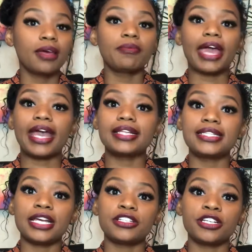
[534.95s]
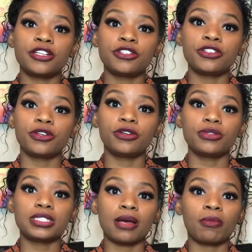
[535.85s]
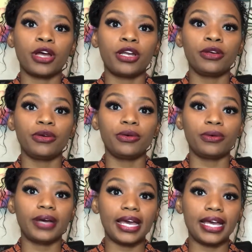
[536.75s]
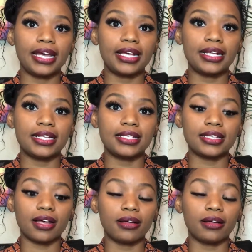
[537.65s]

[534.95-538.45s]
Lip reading: Pay attention to someone who is